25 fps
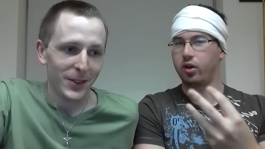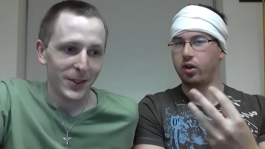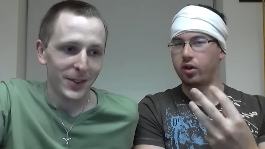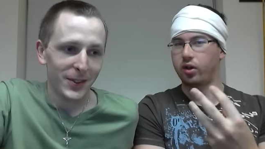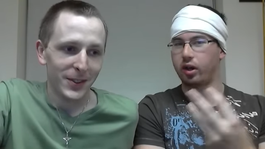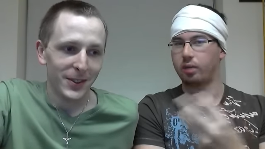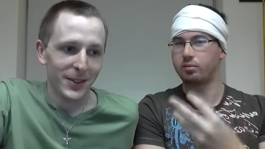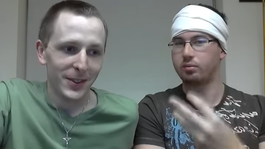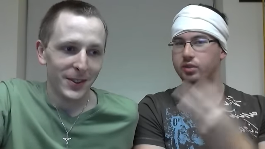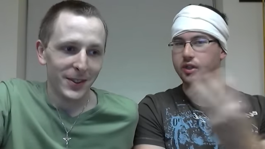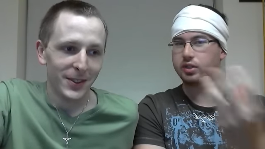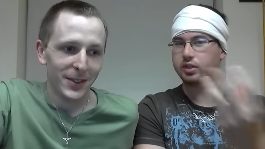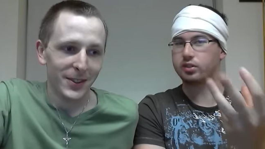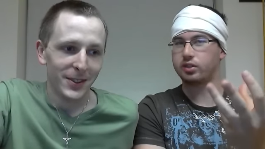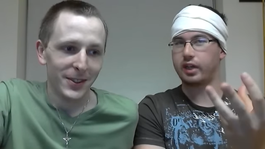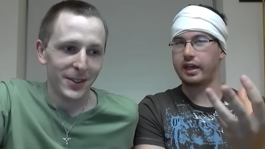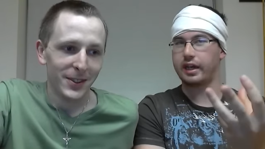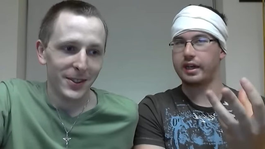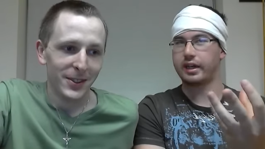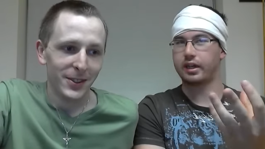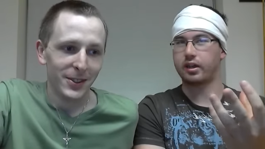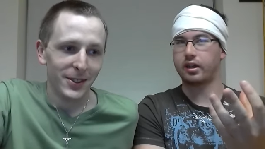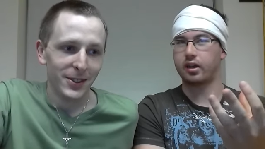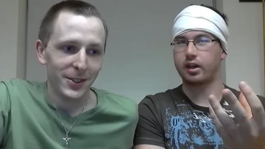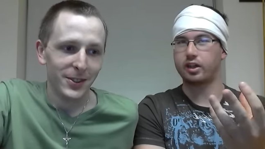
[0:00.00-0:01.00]
Speaker 1: not? I'm just
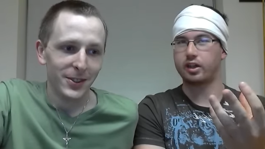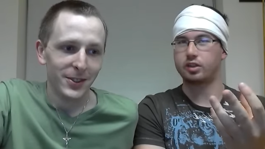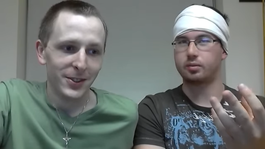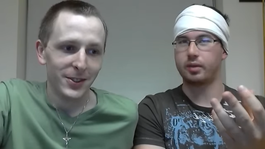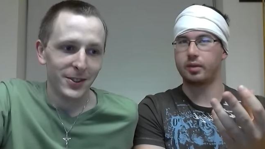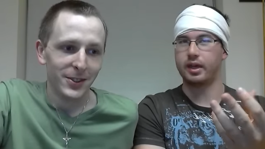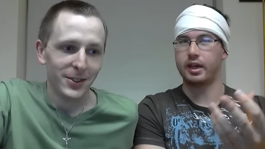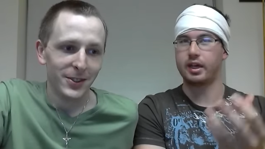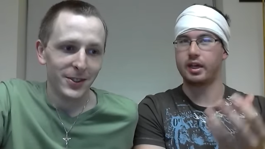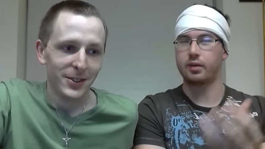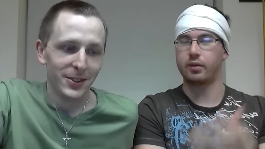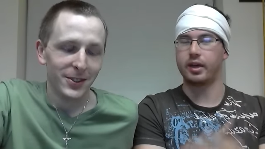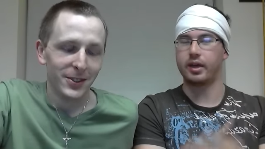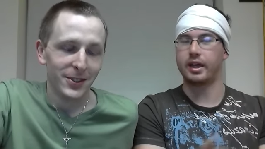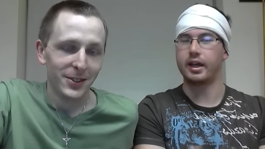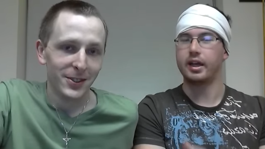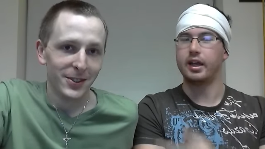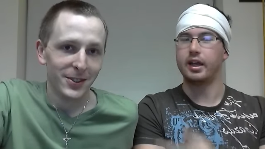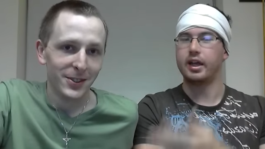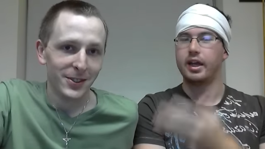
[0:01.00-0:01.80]
saying, guys. But anyway,